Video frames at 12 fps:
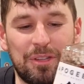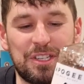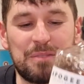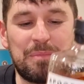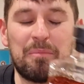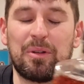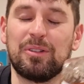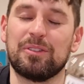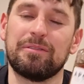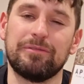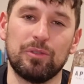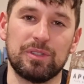this has been bottled
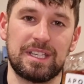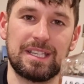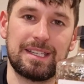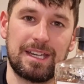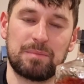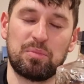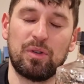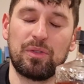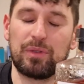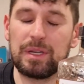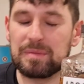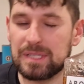at
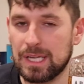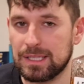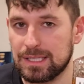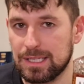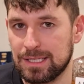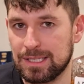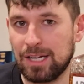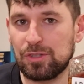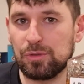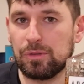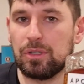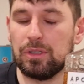46.3%, it is
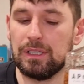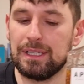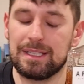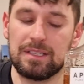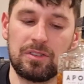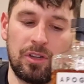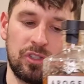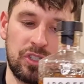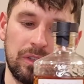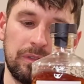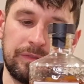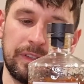natural colour, it is
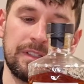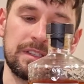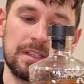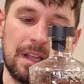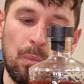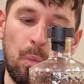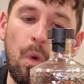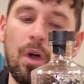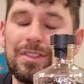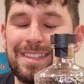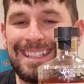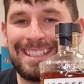non-chill filtered. And
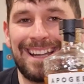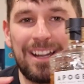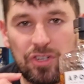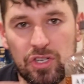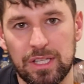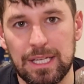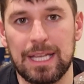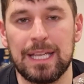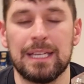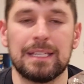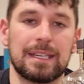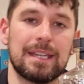what this actually
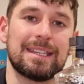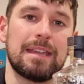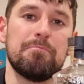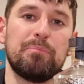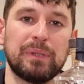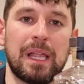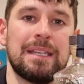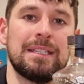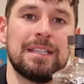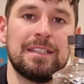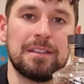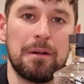is a
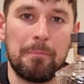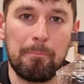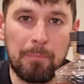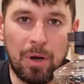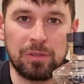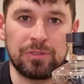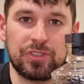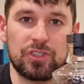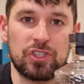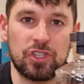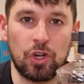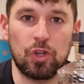blended malt
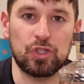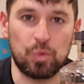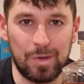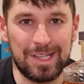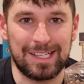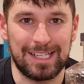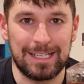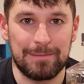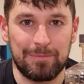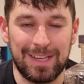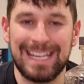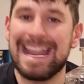Scotch
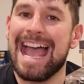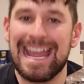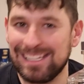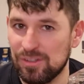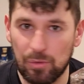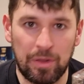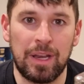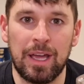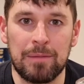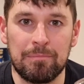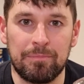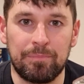whiskey in any other
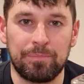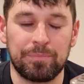name.